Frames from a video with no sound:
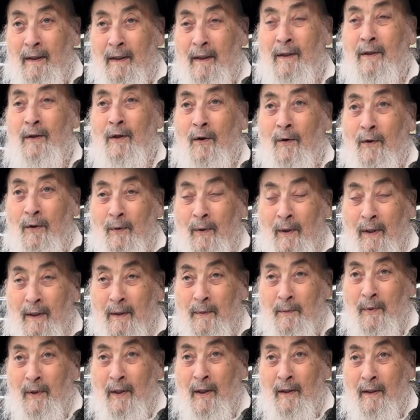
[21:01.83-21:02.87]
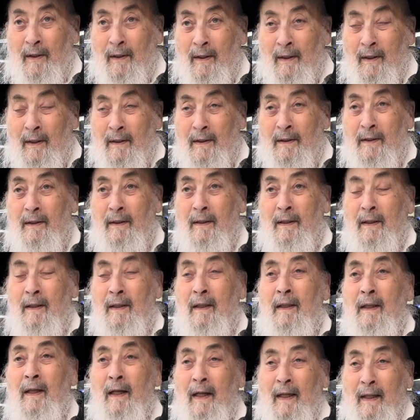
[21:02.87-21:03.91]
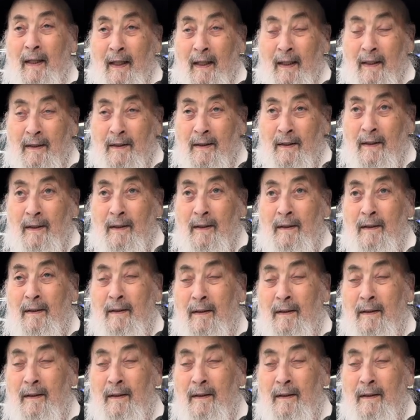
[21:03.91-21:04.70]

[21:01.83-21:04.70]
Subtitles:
and know what the bracha is and answer